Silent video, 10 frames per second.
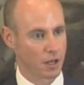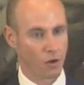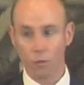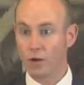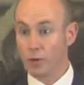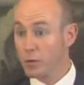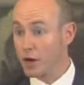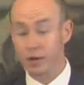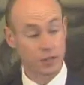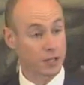when we
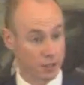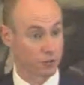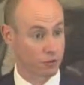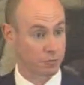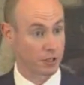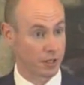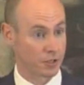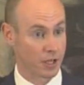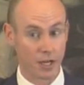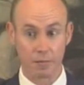were indeed conscripting the
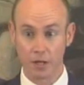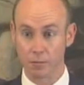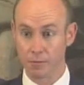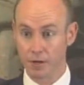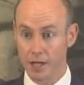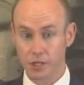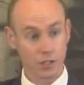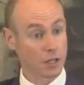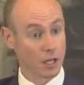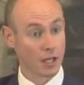entire male
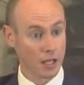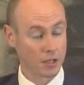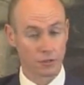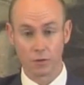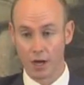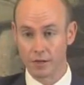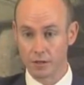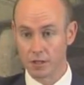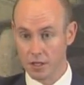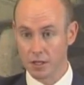population into either